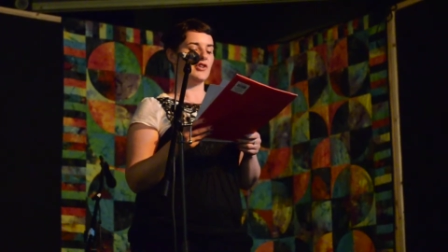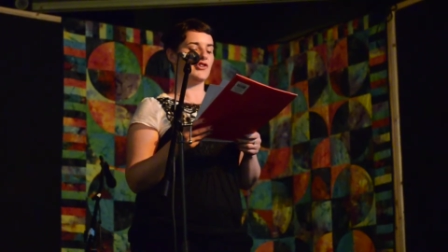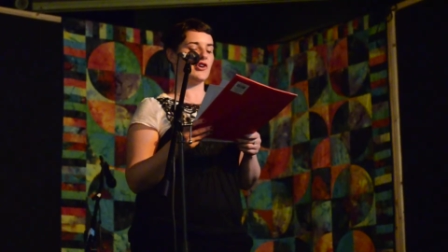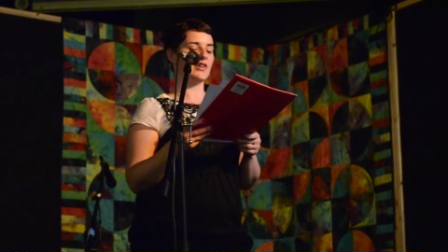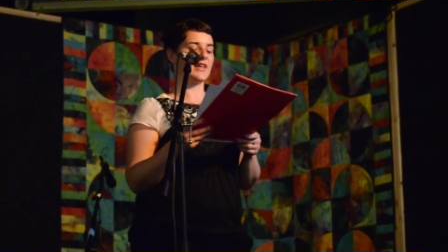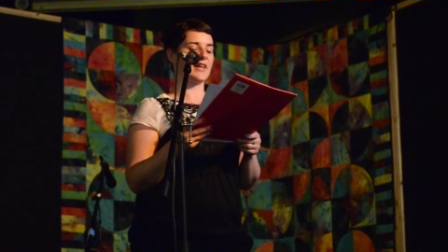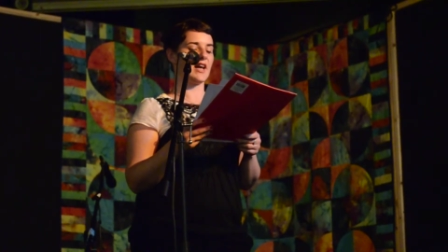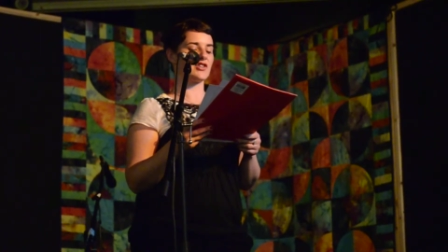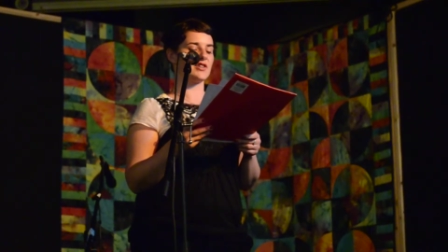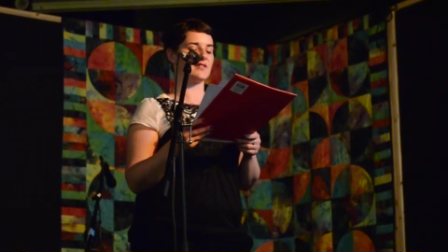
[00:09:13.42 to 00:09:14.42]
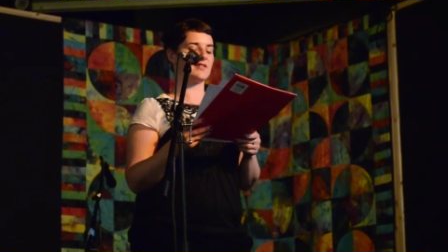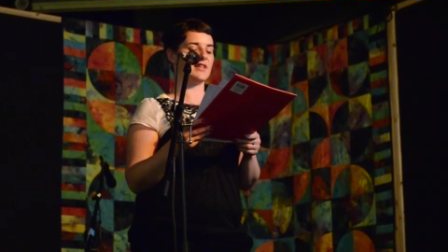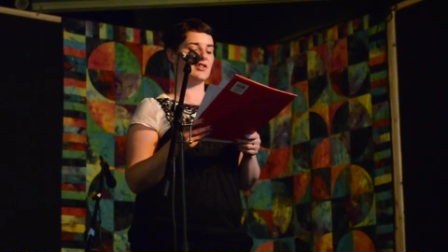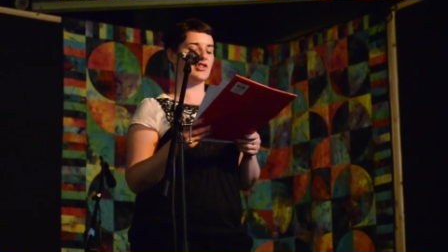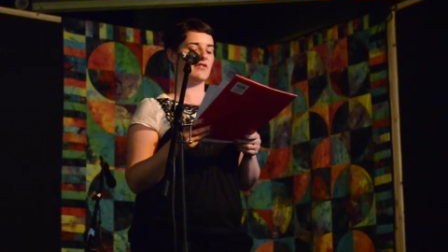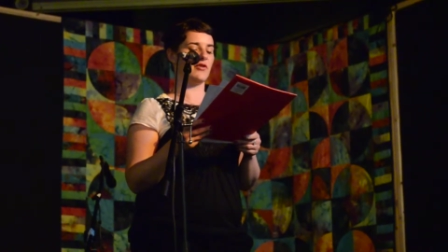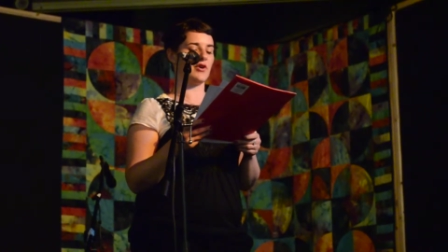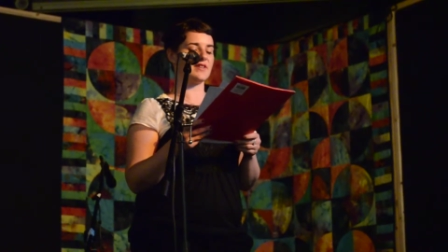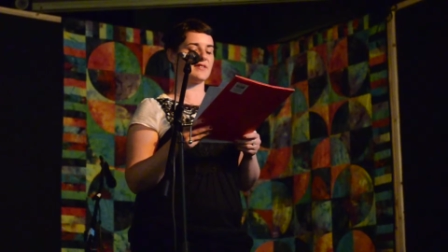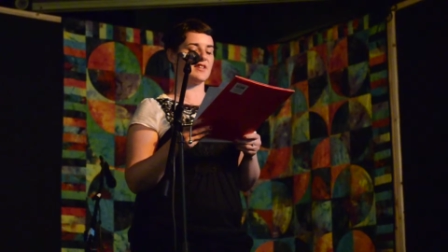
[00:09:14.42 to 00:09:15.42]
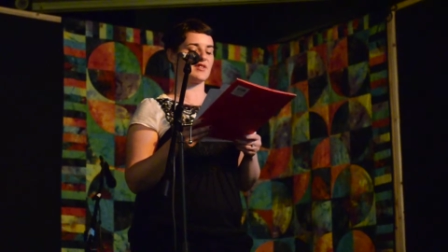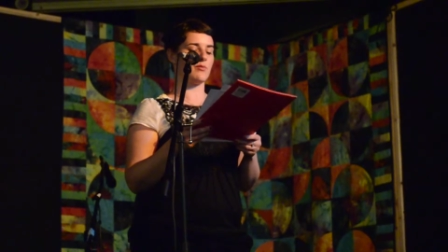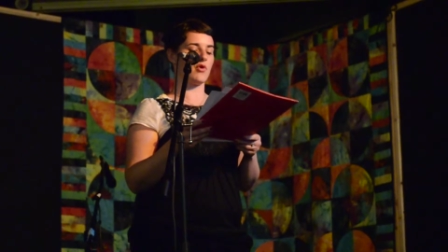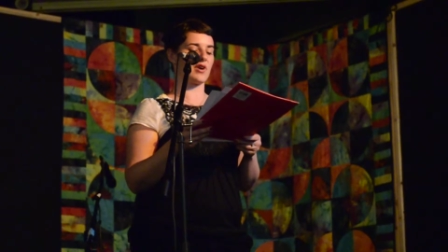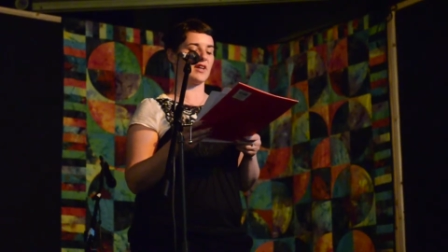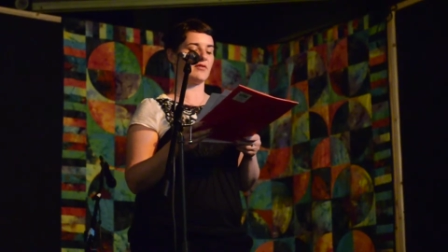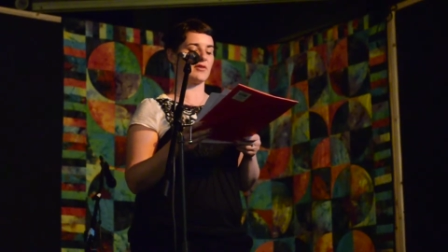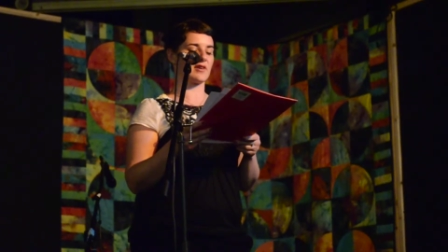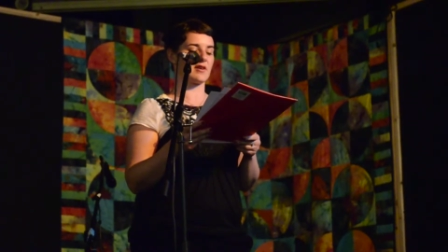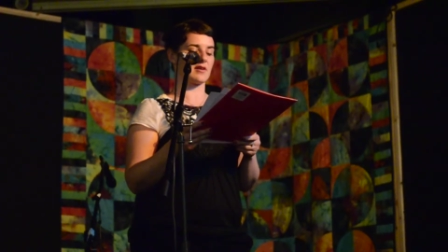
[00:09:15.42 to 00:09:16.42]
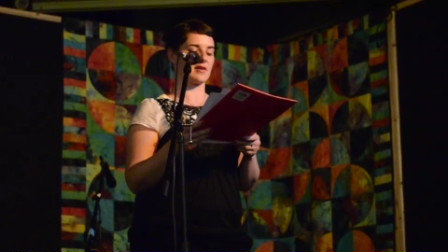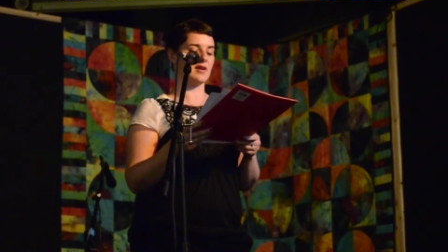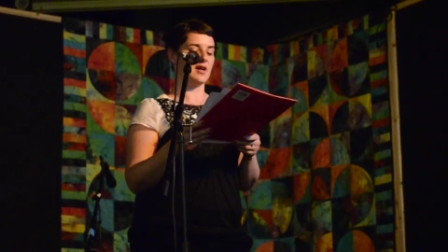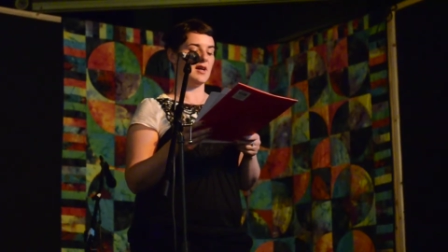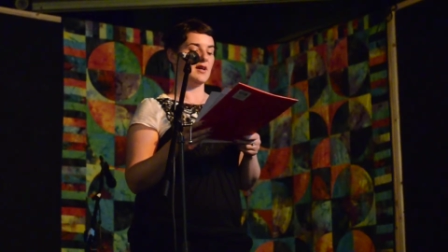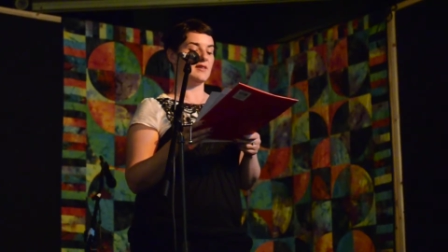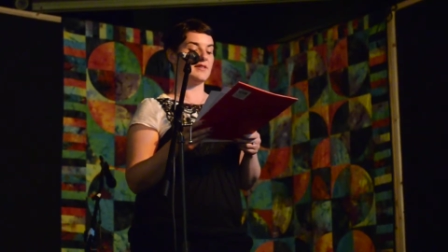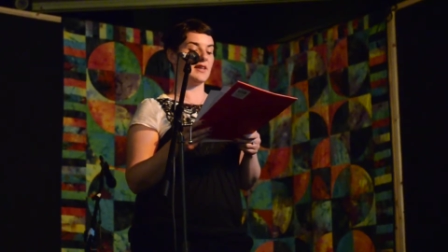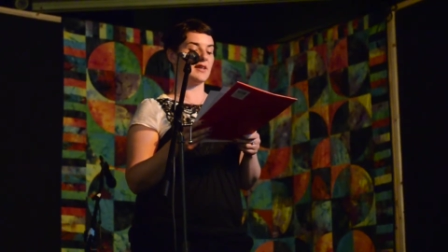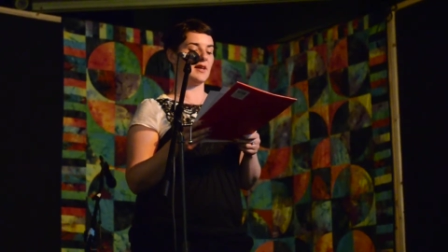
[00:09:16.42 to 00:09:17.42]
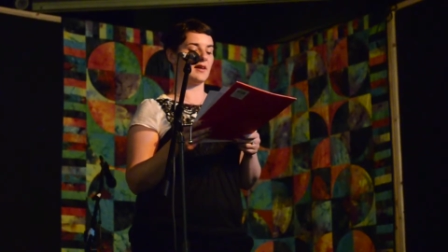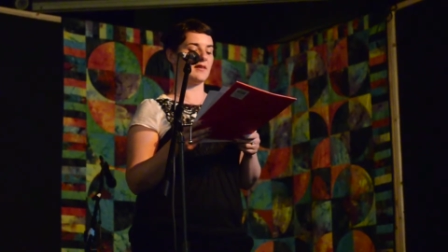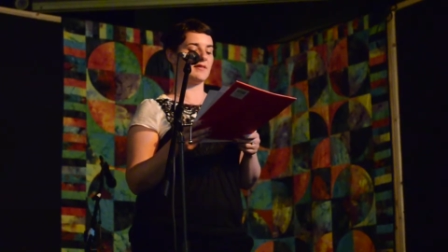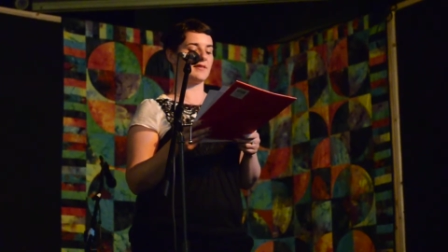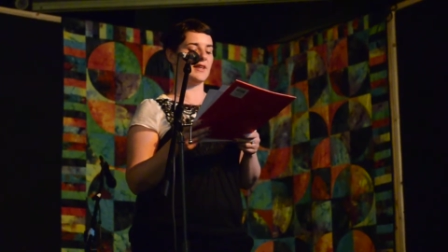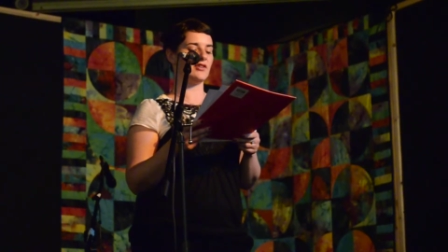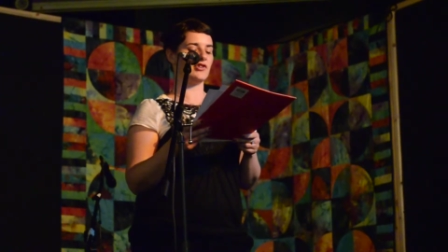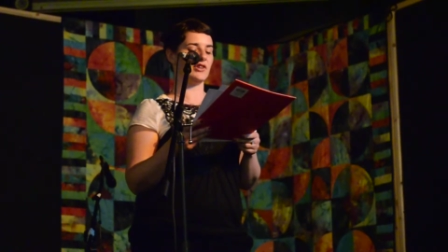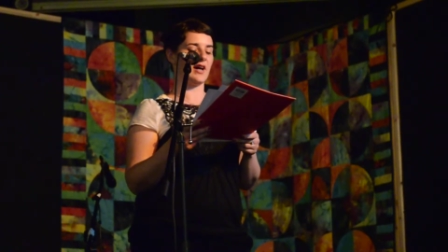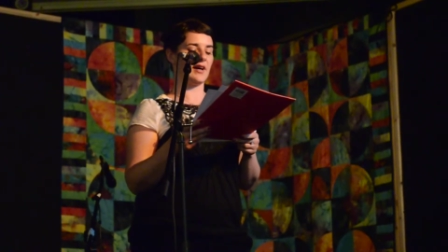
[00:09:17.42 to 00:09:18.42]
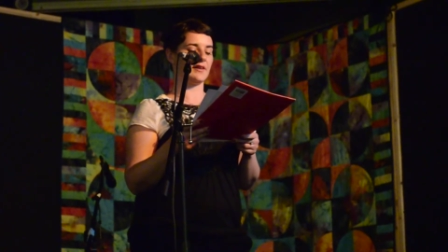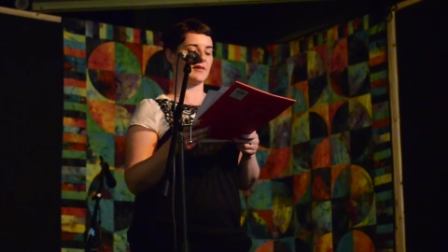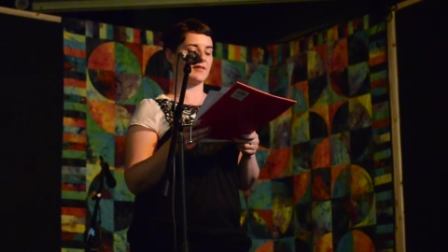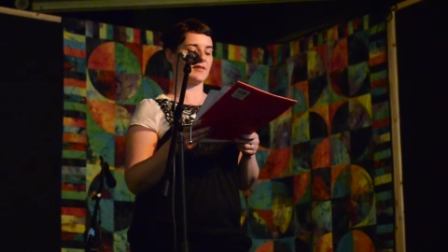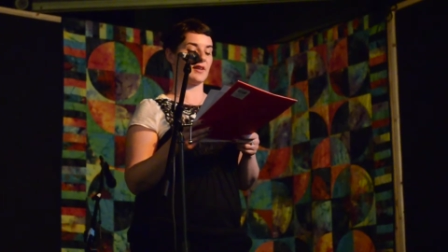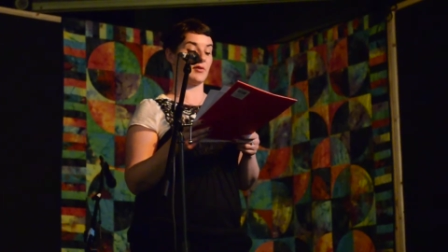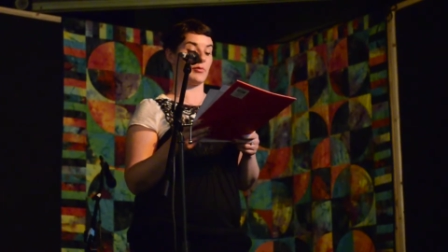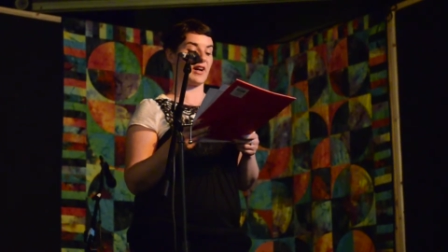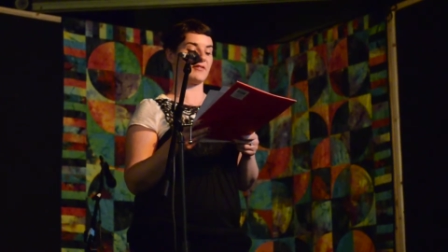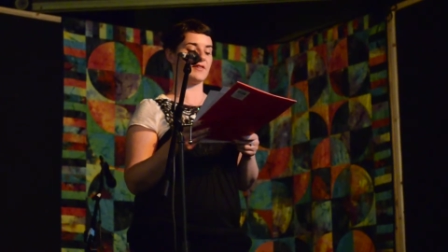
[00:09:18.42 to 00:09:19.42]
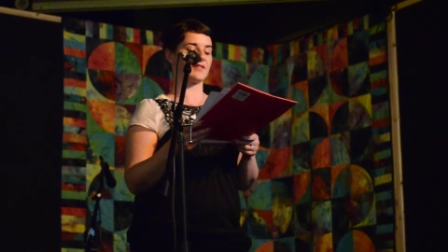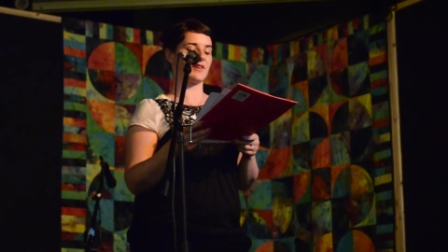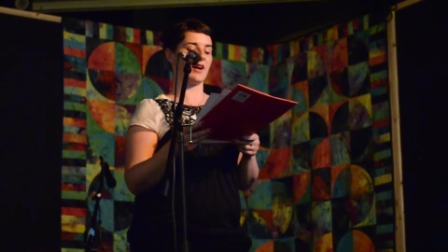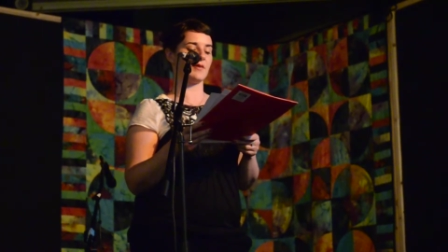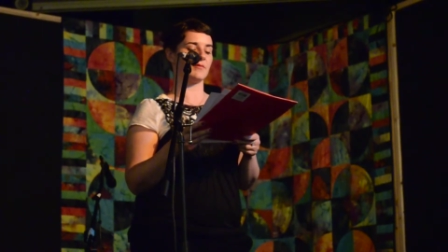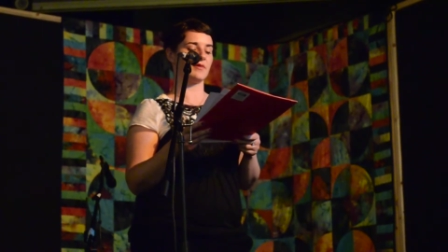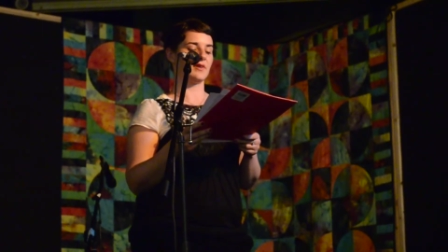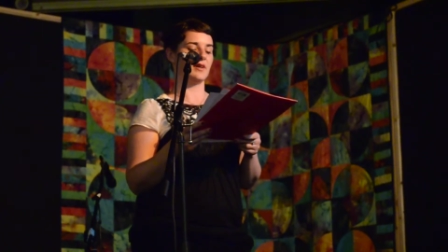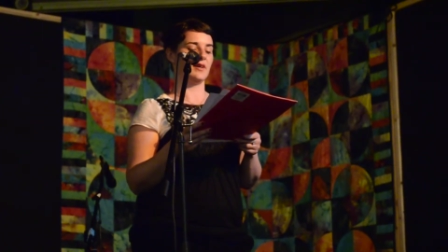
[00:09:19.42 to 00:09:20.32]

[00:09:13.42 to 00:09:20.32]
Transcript: John Cash's dingy voice is mourning for her, singing in stingy diners at breakfast time.